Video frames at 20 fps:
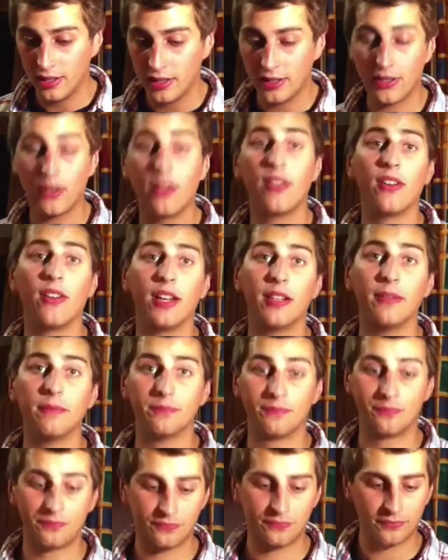So anyway,
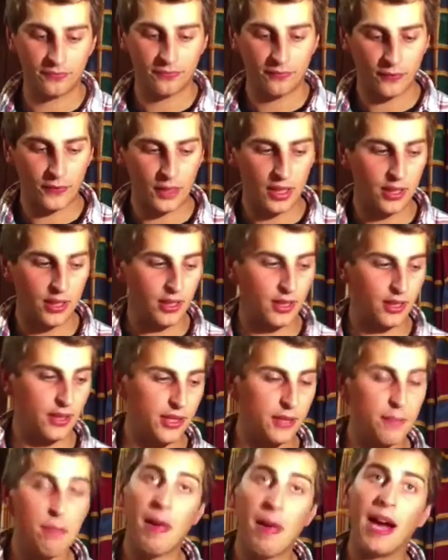
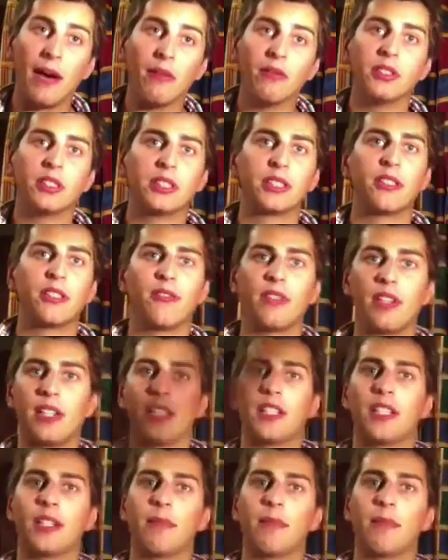this mounts very